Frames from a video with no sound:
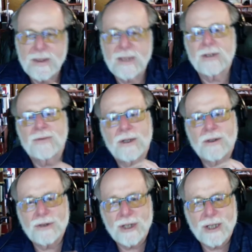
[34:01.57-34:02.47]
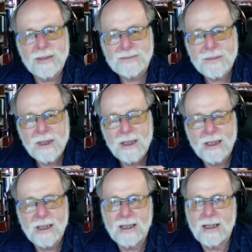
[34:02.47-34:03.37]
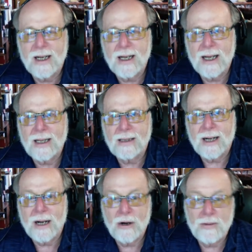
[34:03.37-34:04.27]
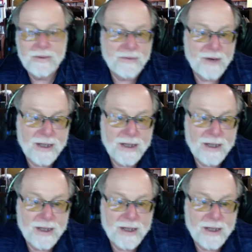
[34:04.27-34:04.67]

piece of liturgy. Uh, and I hope it